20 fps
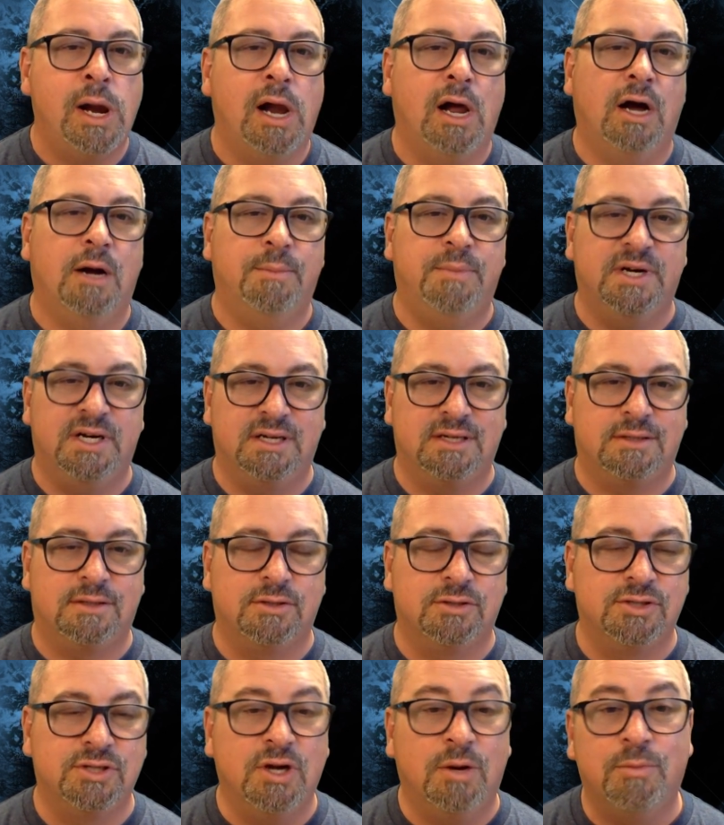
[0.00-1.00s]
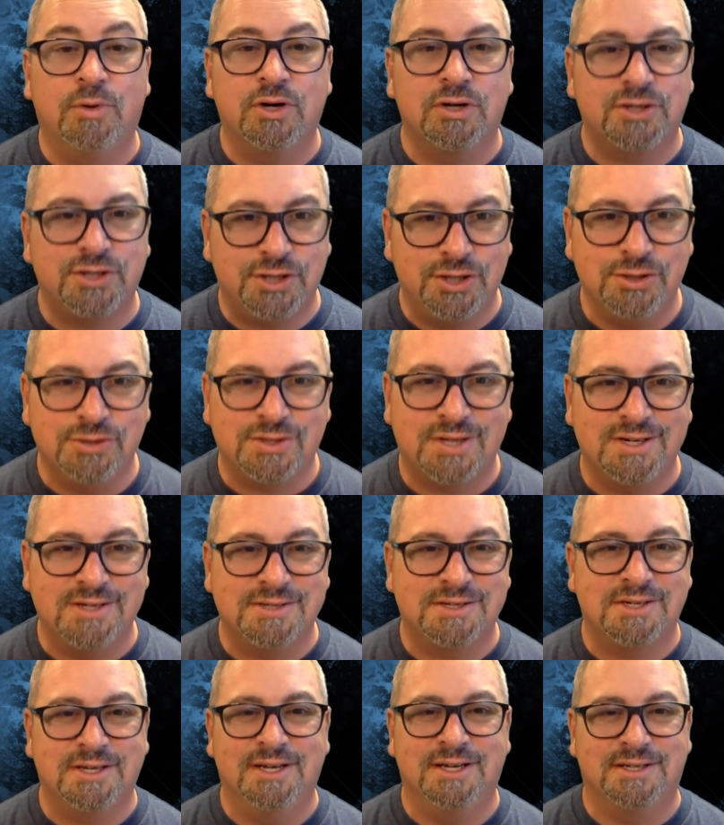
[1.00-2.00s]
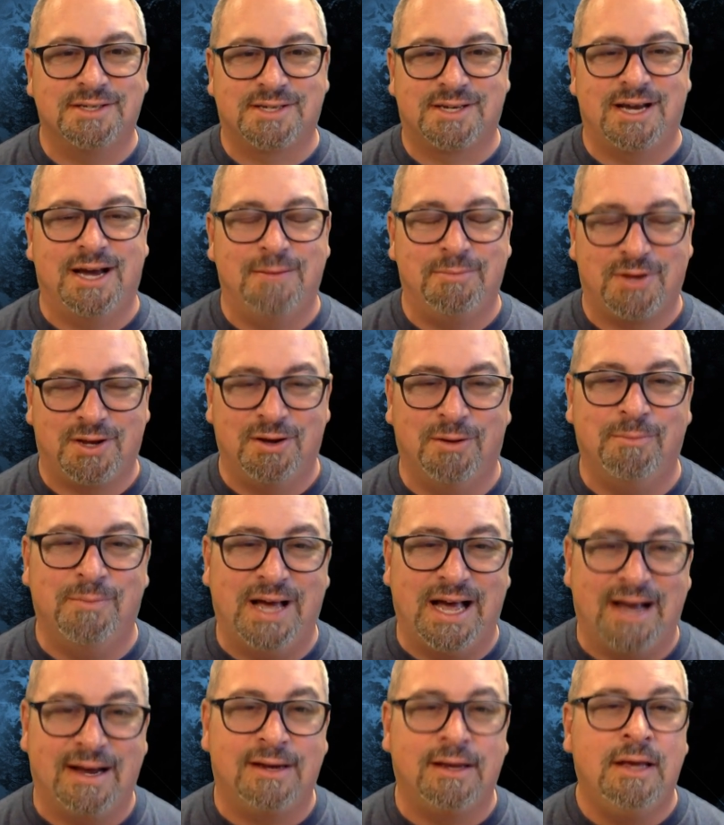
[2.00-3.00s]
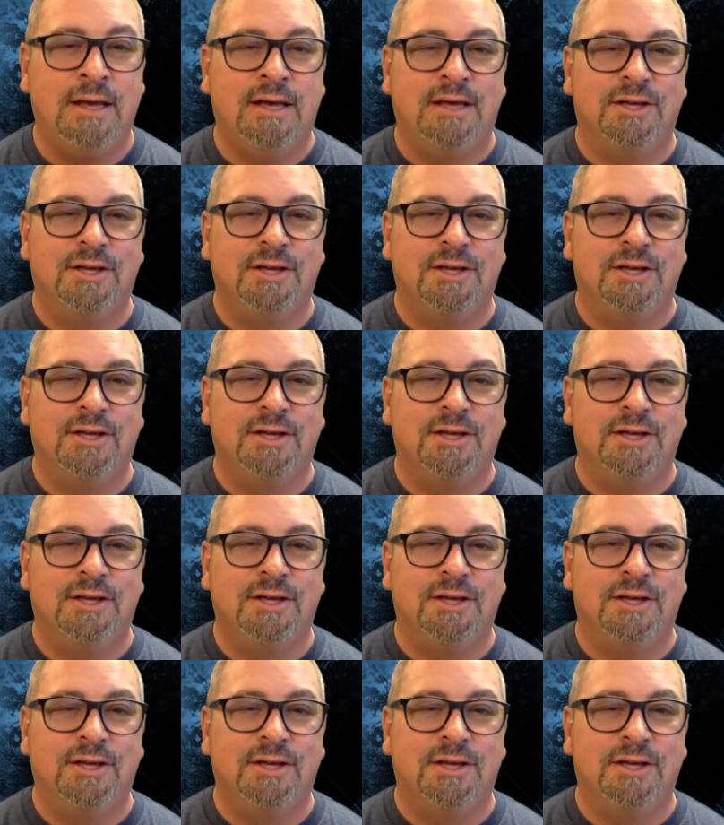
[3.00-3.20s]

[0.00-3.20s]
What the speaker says: But there's no more excuses. It's time to come back.